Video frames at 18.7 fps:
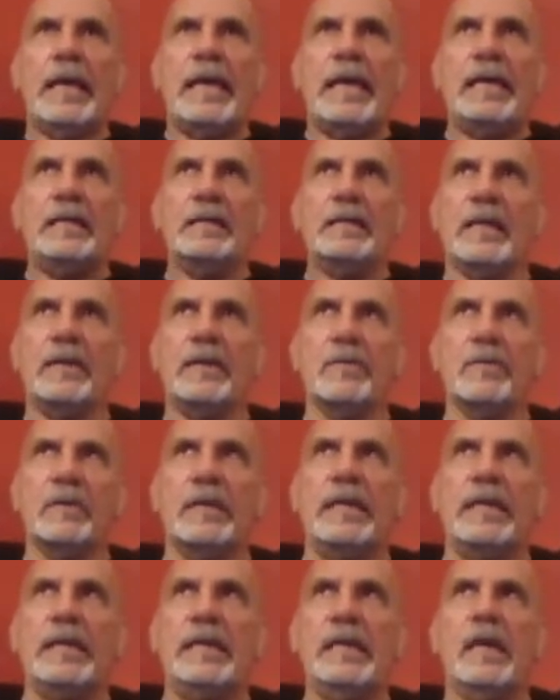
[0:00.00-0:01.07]
He
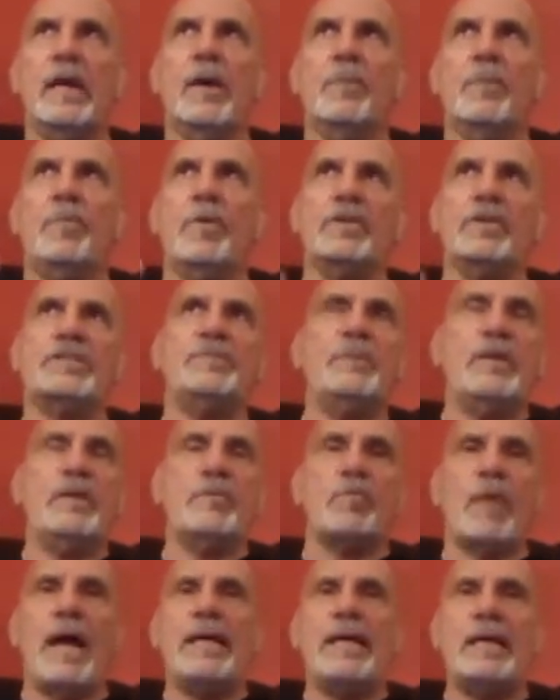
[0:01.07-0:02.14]
literally puts me
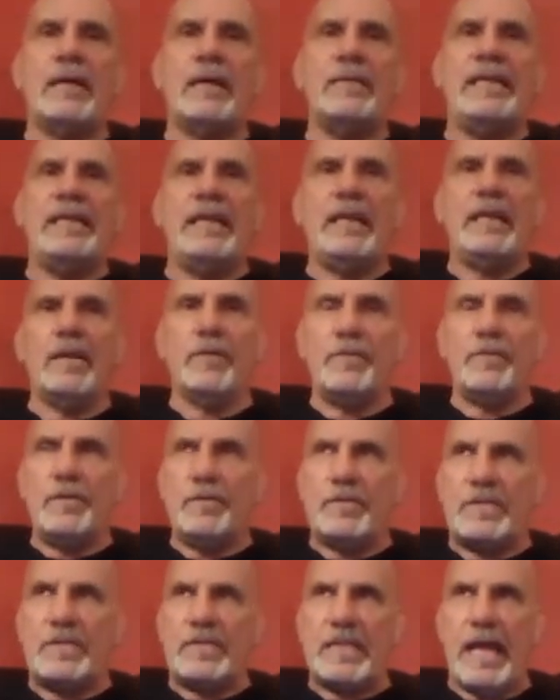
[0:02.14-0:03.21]
right on the
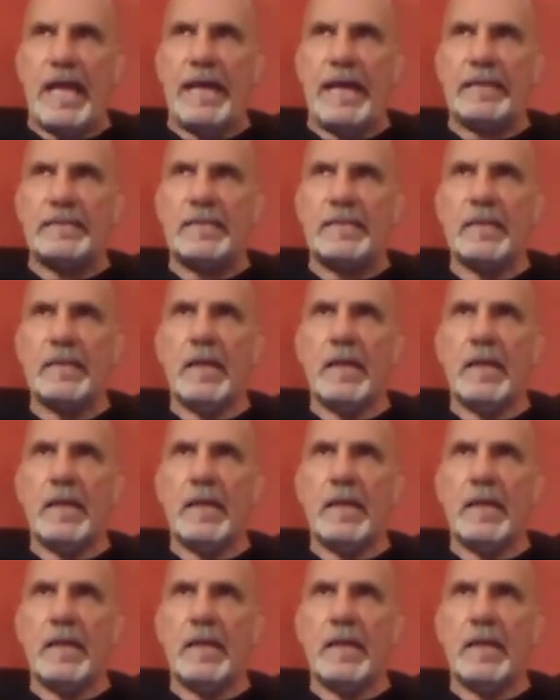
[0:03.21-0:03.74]
interview set.